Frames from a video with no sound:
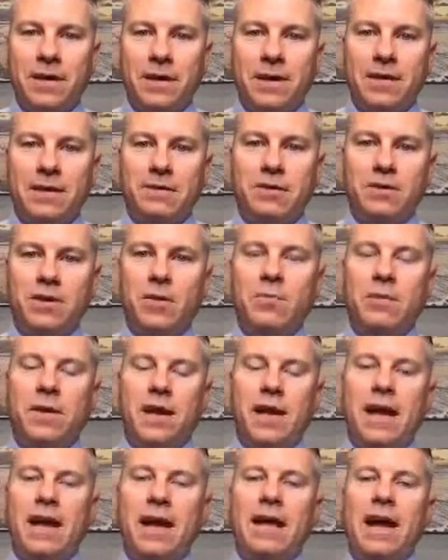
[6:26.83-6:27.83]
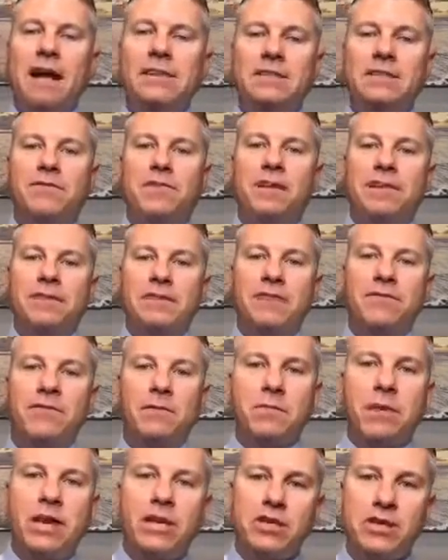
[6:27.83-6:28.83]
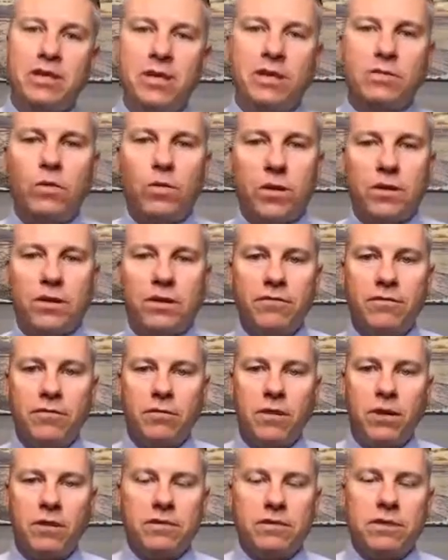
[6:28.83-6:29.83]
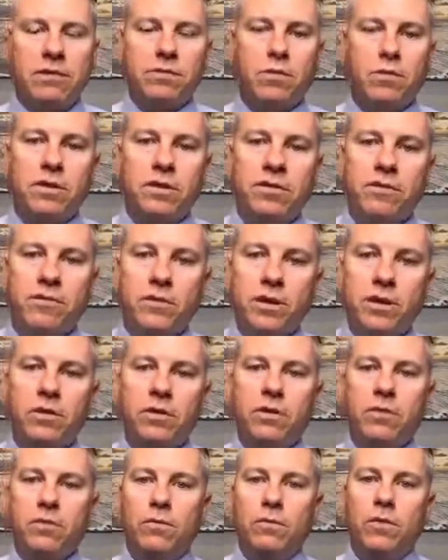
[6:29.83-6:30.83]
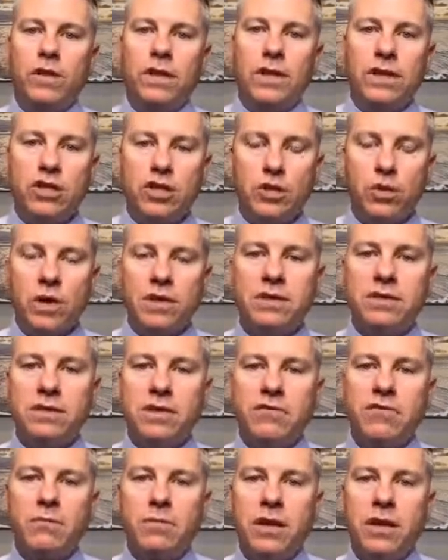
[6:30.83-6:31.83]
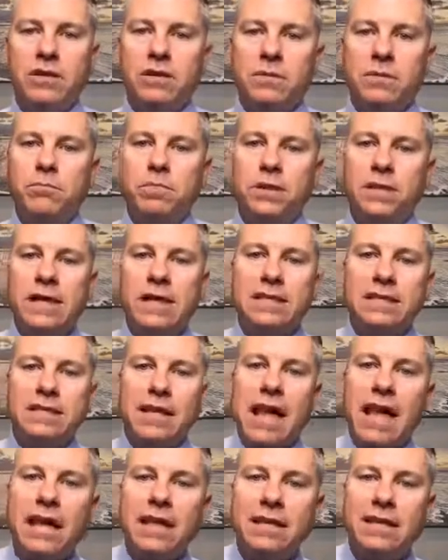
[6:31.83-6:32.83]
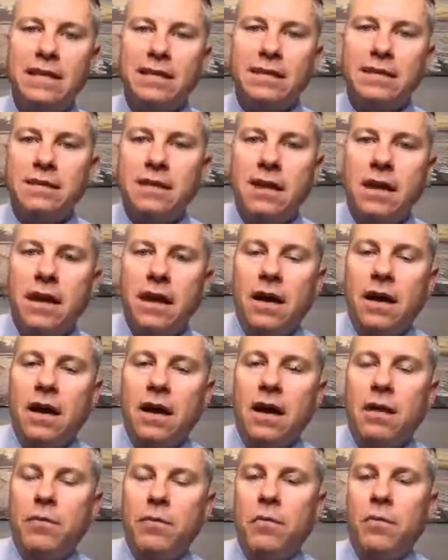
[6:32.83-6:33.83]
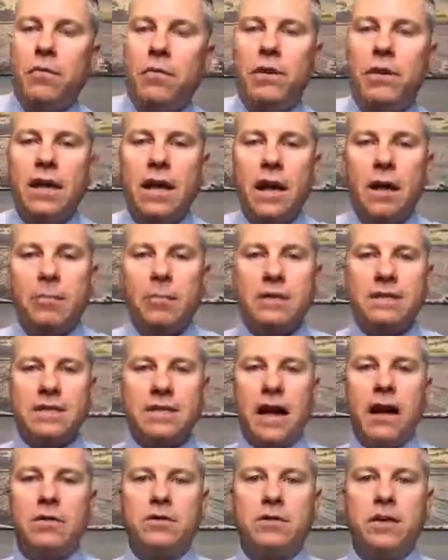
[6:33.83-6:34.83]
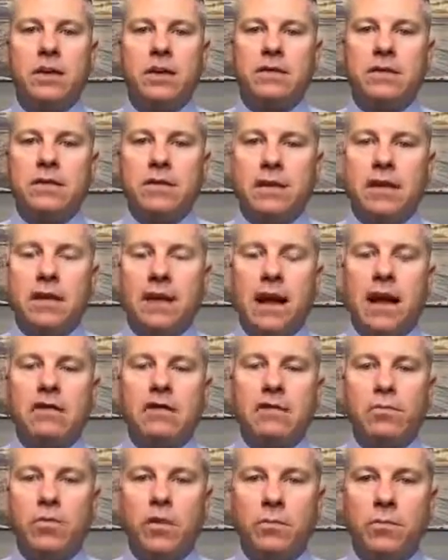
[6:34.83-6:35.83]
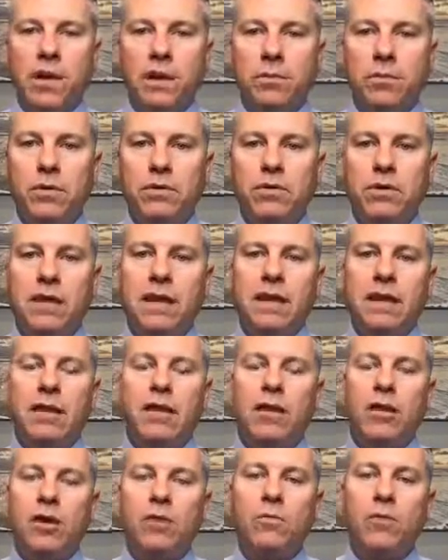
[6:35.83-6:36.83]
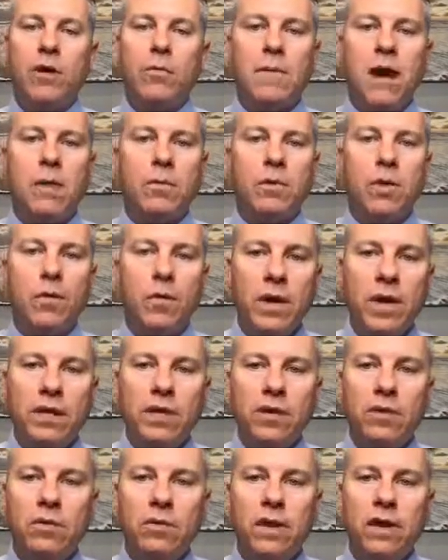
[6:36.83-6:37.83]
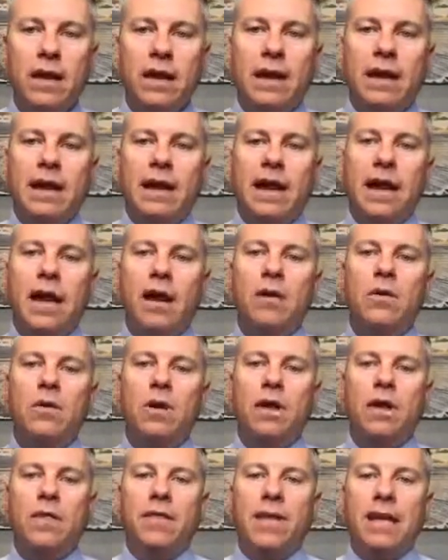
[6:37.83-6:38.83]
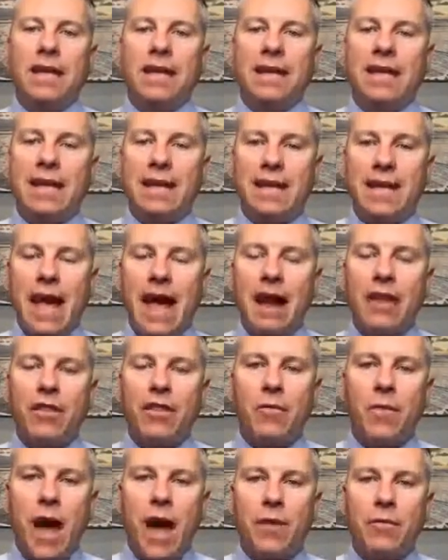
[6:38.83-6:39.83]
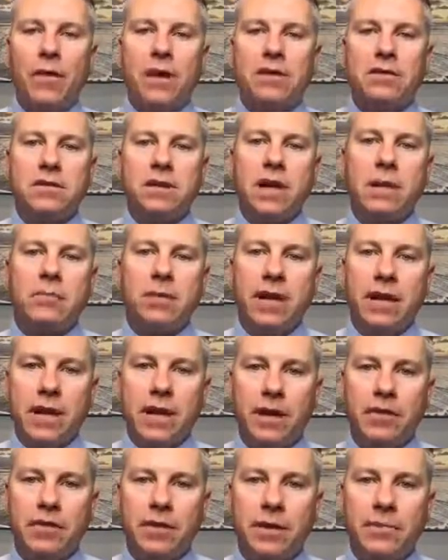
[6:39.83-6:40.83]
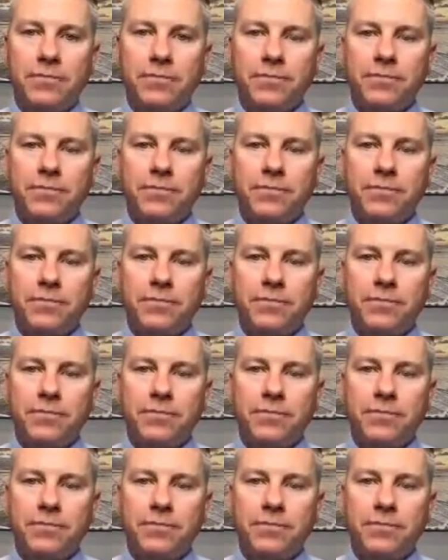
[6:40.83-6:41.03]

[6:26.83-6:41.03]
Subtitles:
So, hey guys, if this information is worth it for you, and you really enjoy this information, please like this. It would really help us out to get out to more people so they can learn more about what we do and how they can get out of the rat race of not being healthy.